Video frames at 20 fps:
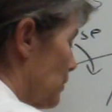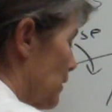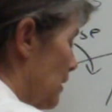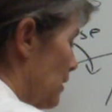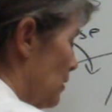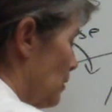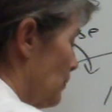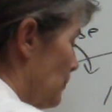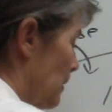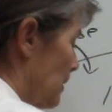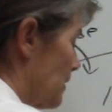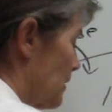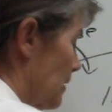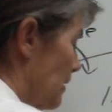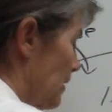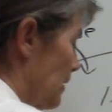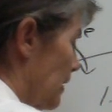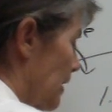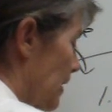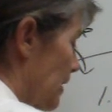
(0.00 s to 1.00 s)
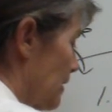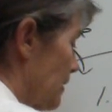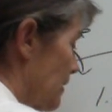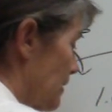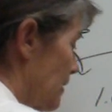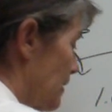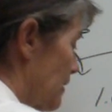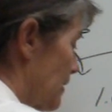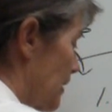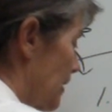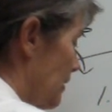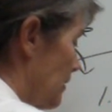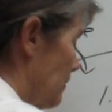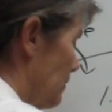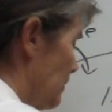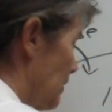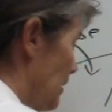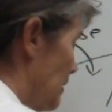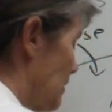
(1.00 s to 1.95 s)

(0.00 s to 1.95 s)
tricarboxylic acid cycle.